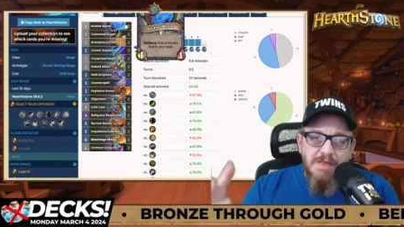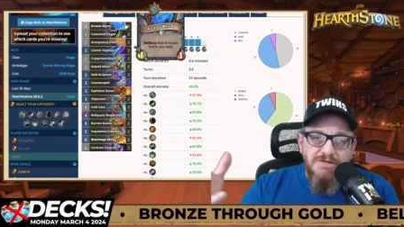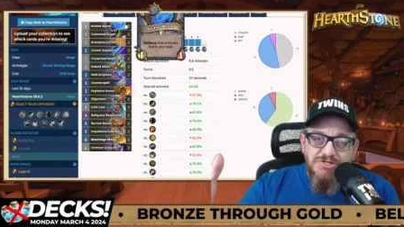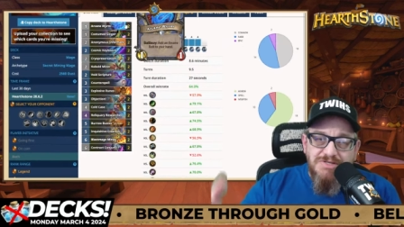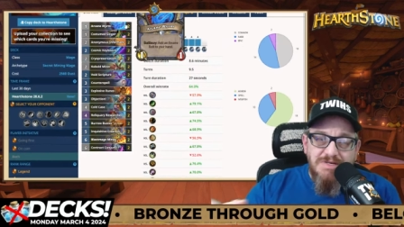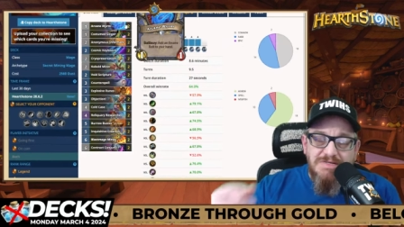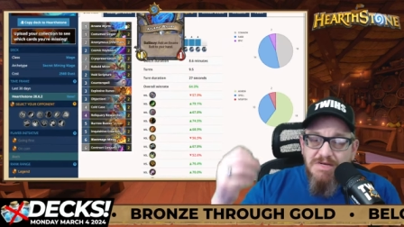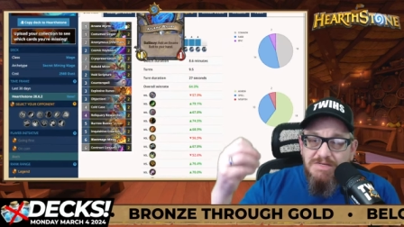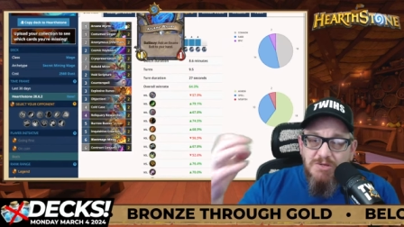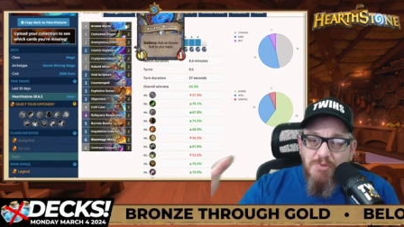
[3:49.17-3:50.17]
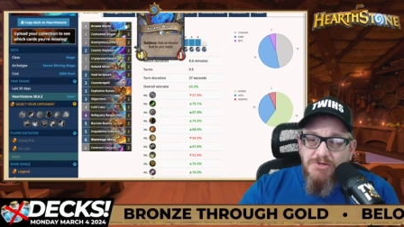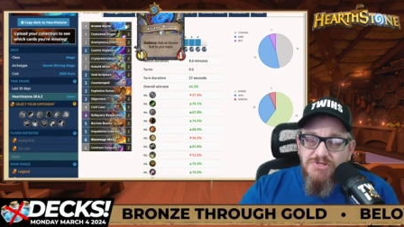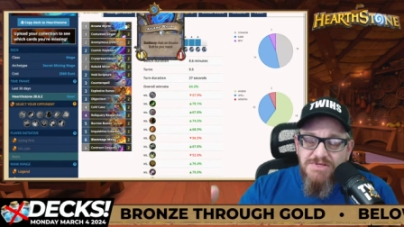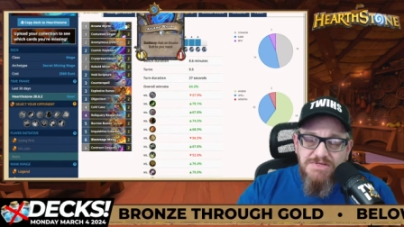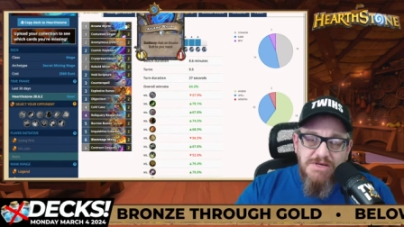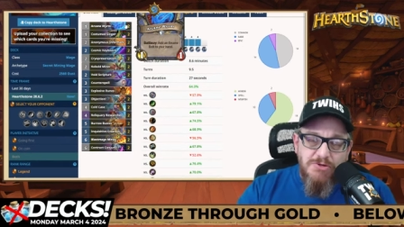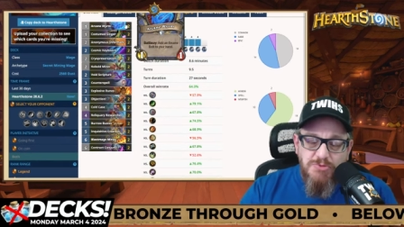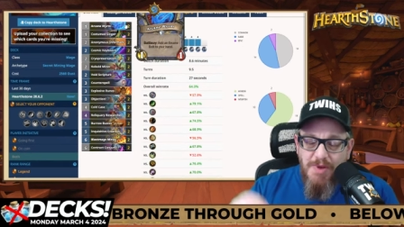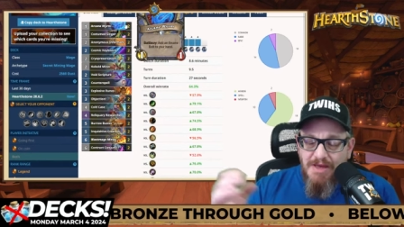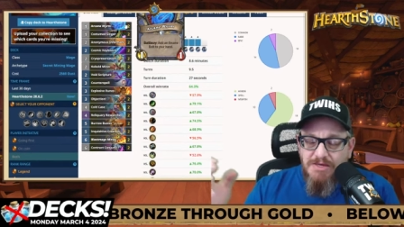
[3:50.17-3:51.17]
It's just listed. It's a bunch of the
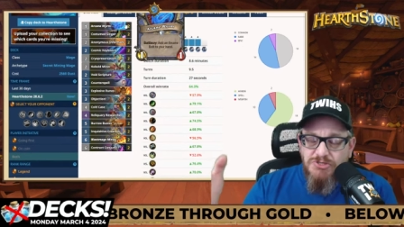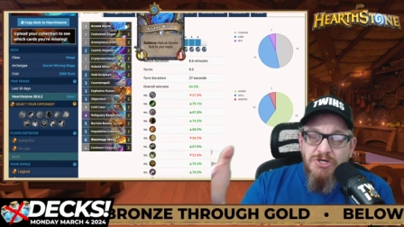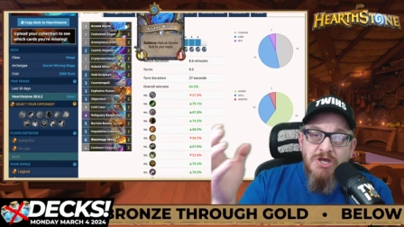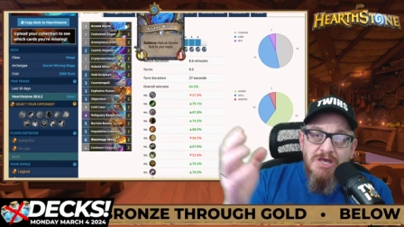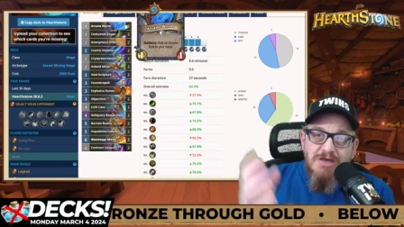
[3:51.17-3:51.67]
secrets package.